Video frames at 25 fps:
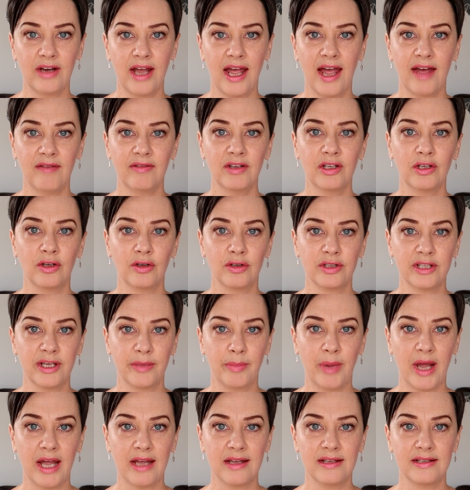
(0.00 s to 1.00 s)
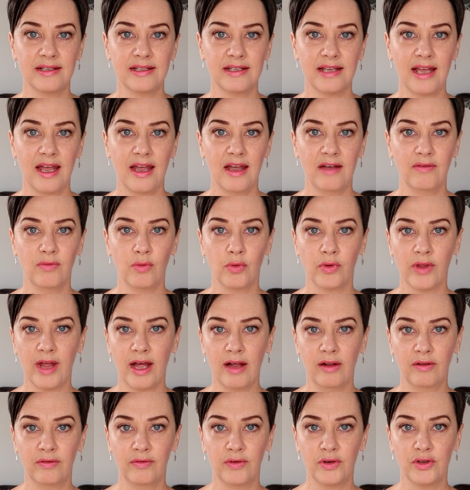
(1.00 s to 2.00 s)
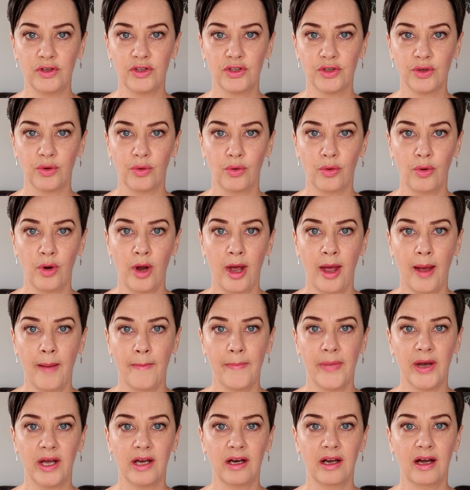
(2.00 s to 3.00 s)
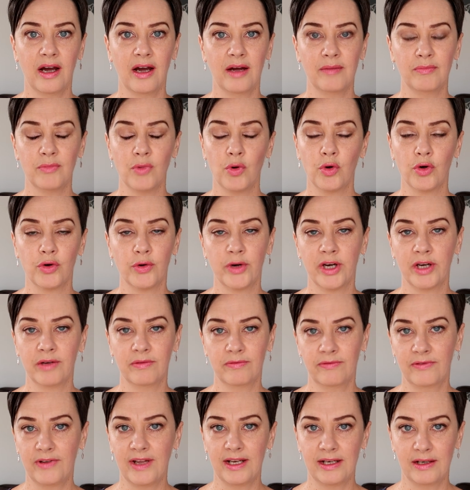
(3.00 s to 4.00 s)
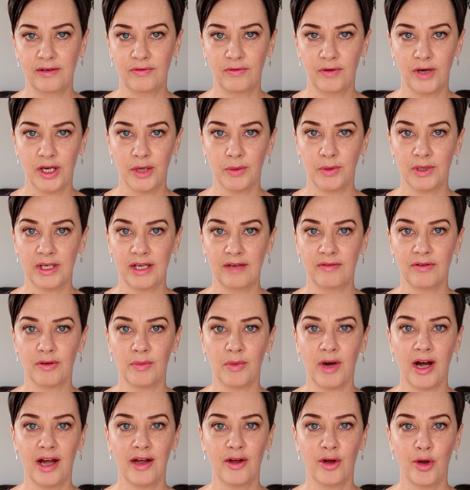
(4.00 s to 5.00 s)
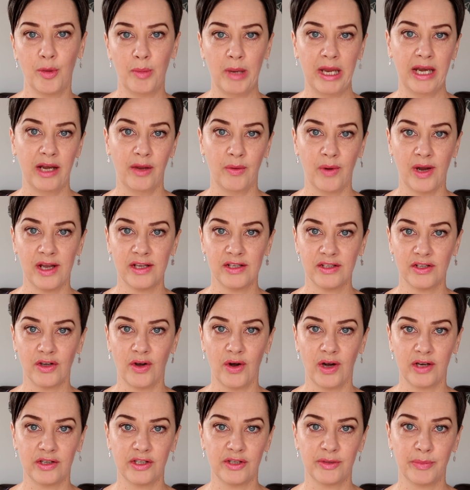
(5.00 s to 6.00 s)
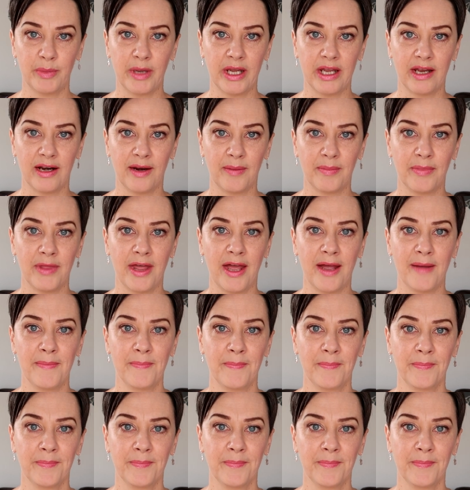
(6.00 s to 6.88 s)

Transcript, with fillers: I haven't looked at Pak'nSave or the health food store, but I'm ordering fairly frequently from iHerb anyway, so I just pick it up there.